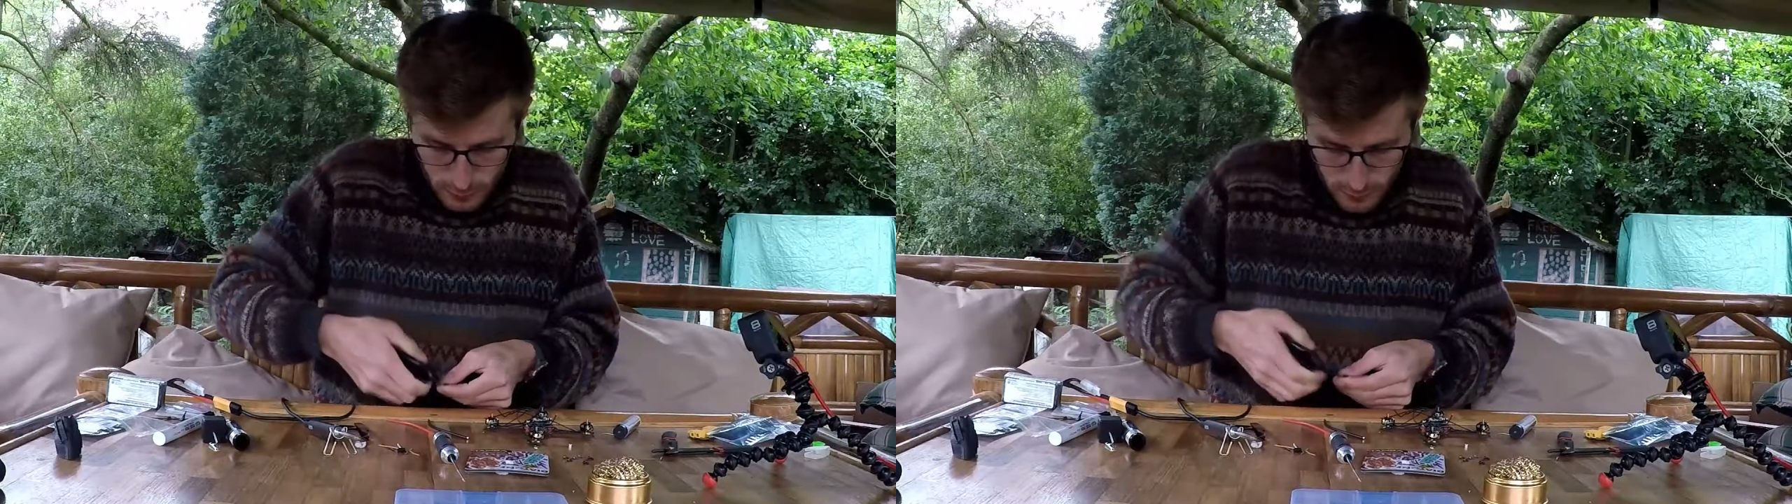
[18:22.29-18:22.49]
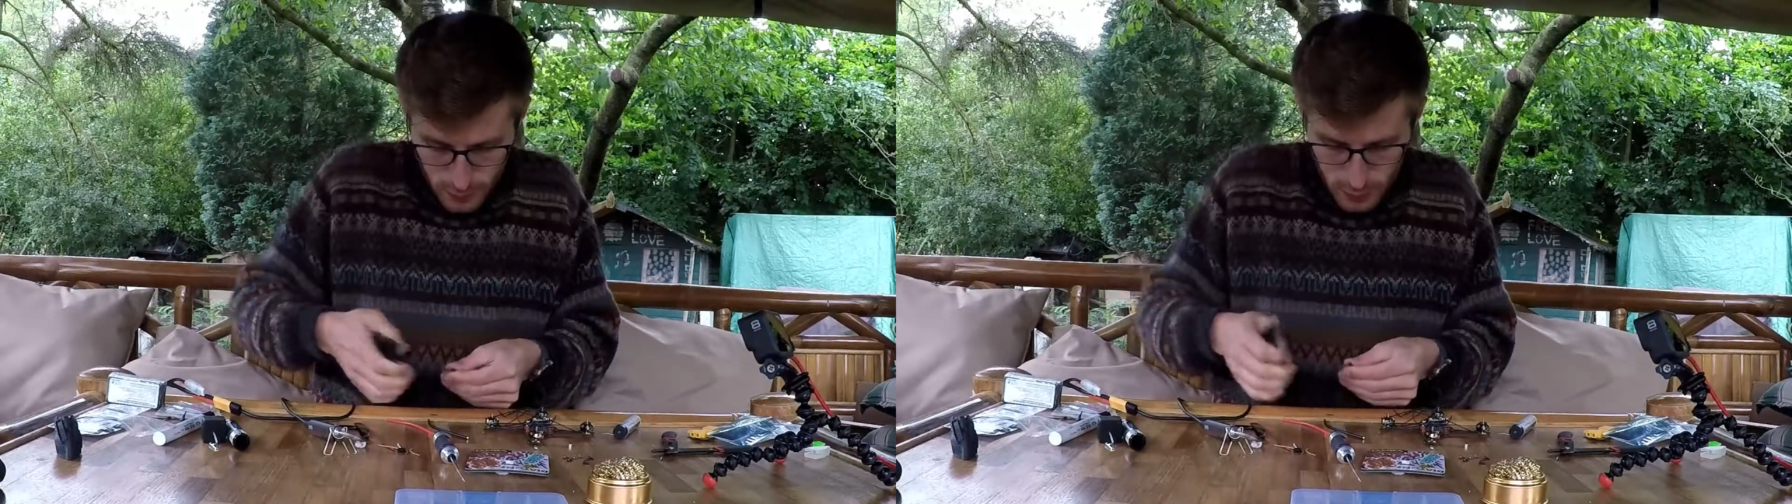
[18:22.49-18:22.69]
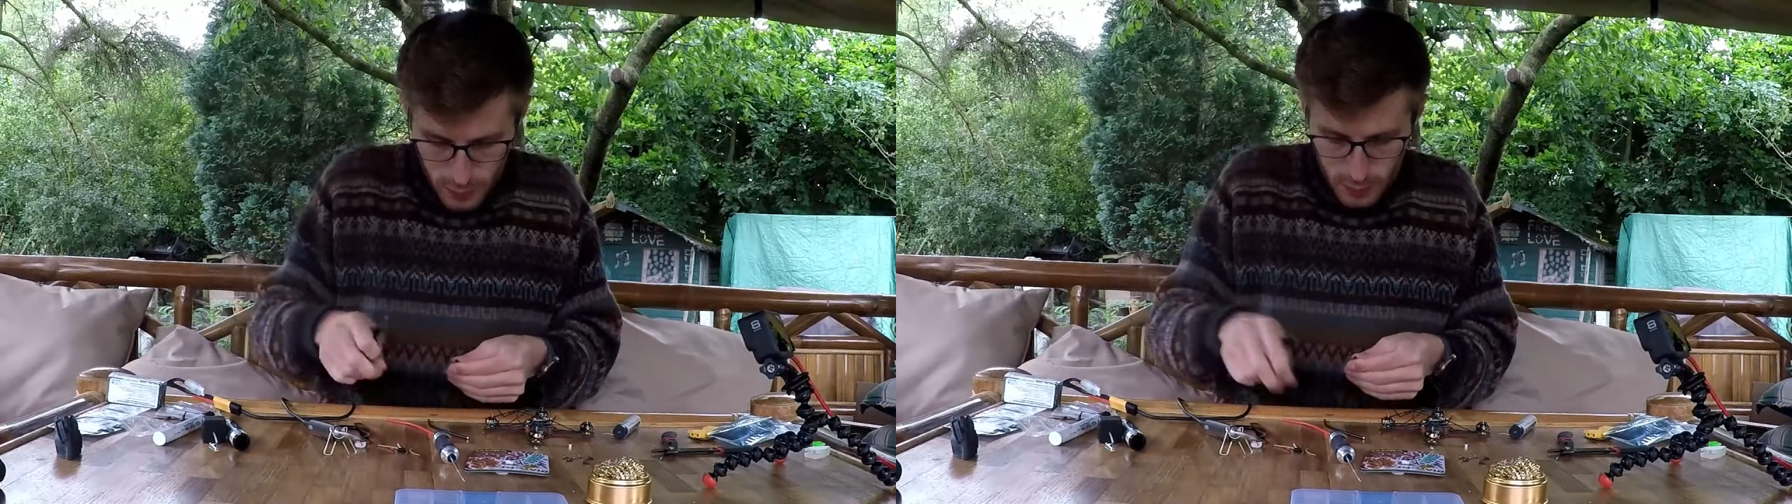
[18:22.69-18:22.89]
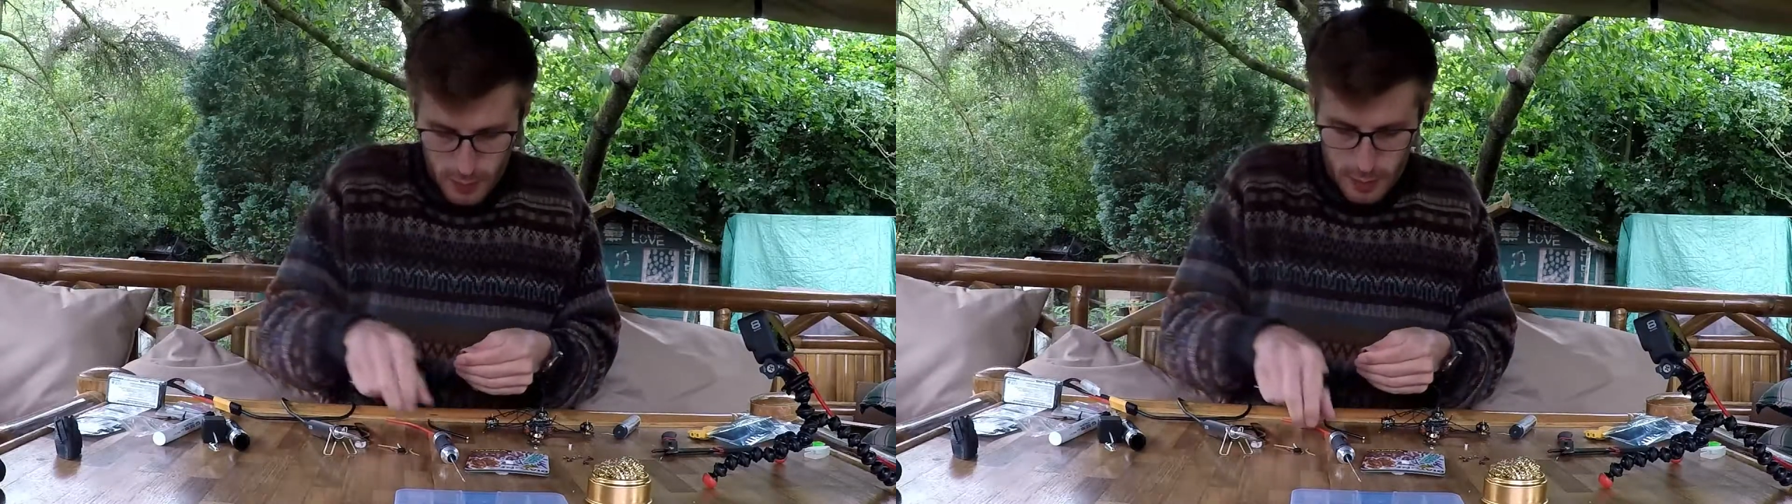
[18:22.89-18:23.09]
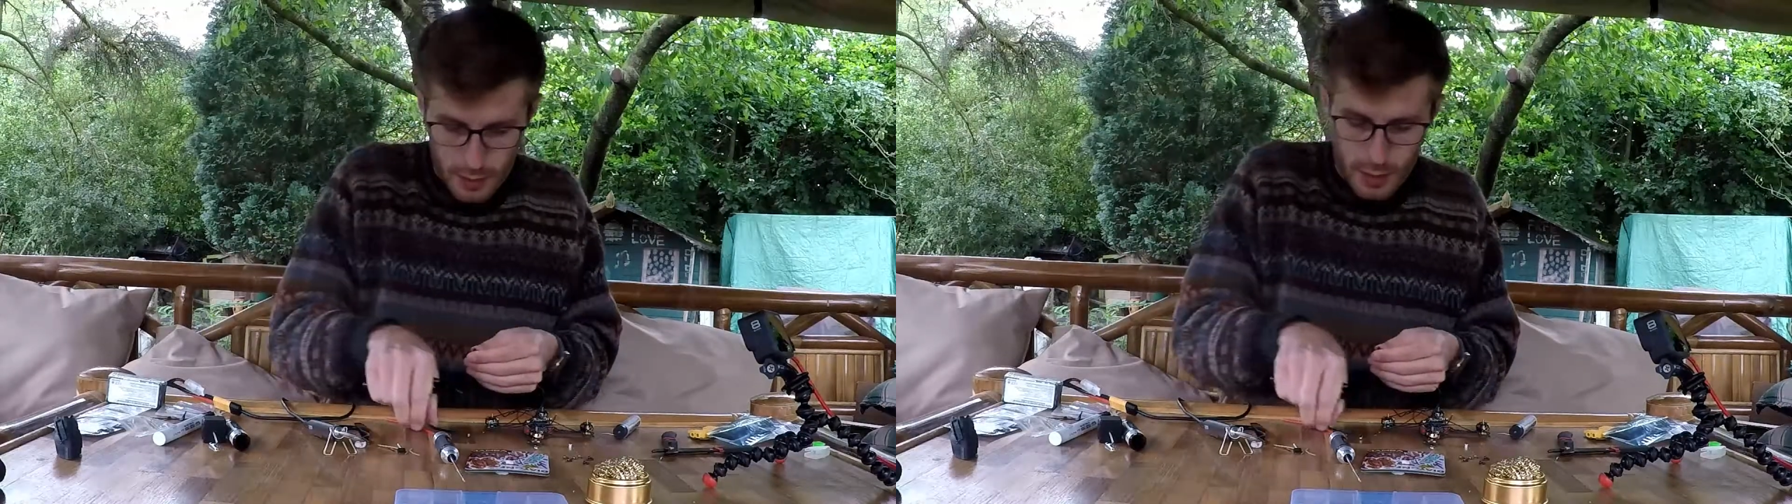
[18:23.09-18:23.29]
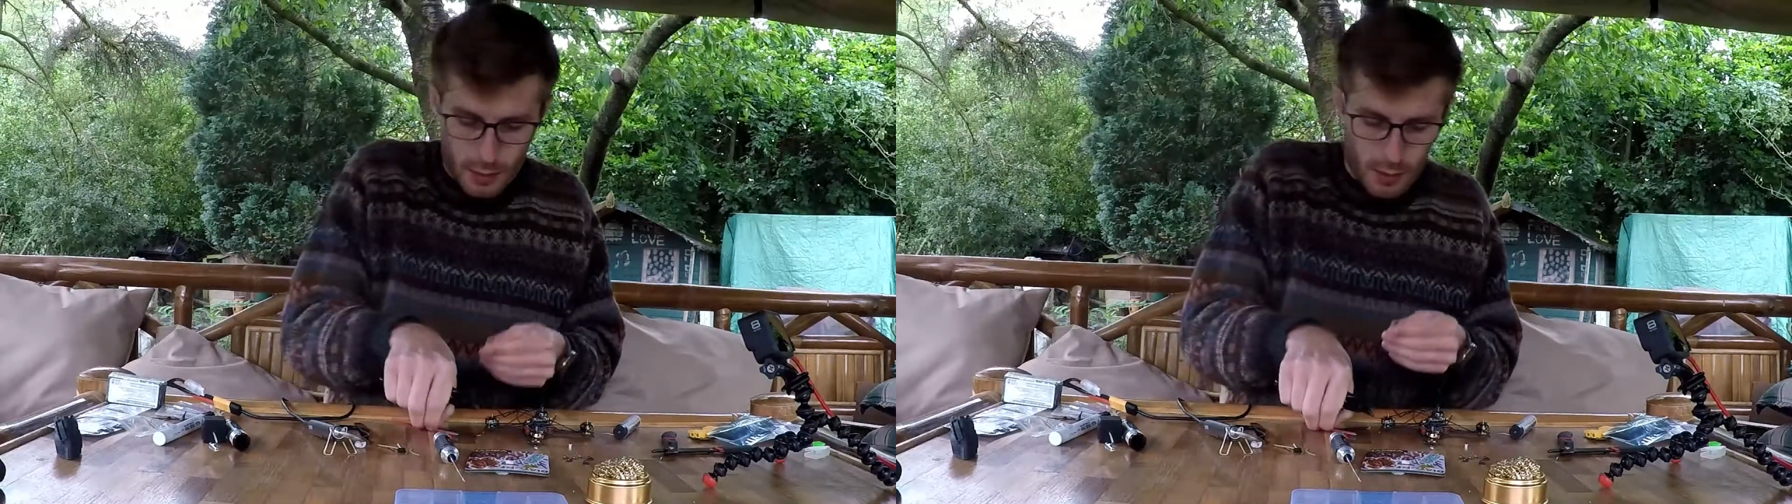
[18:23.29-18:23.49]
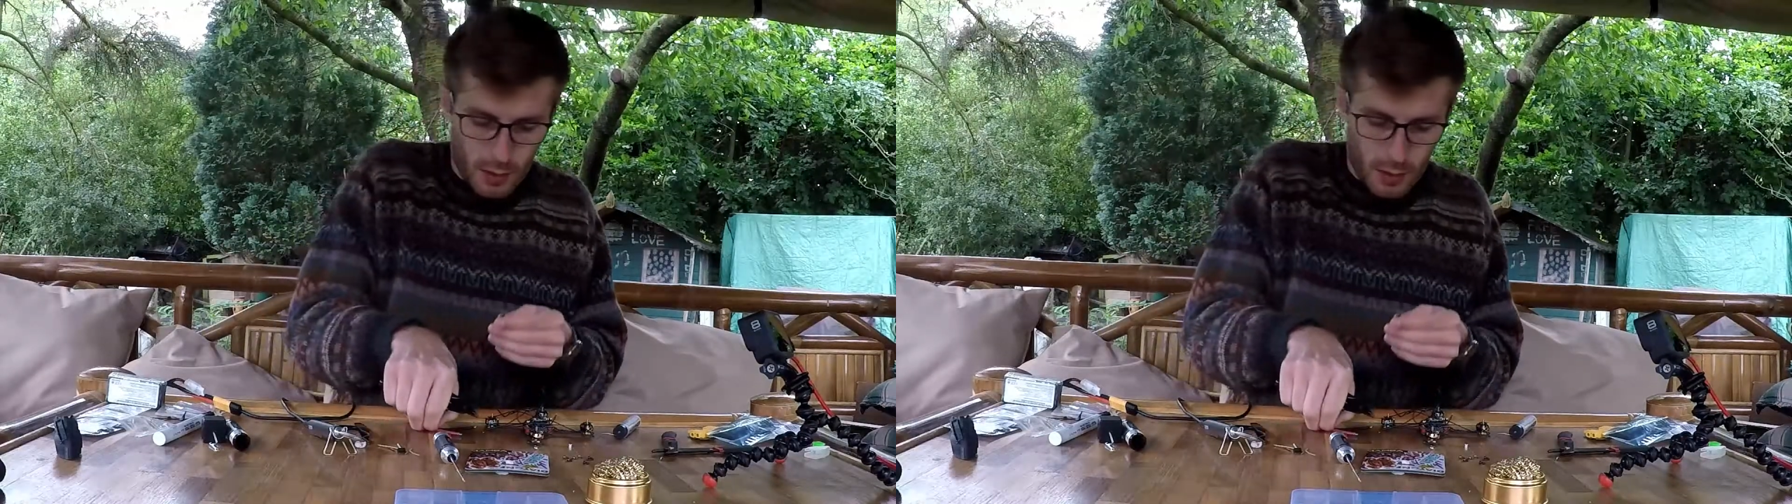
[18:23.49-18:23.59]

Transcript: If you can't get it anywhere,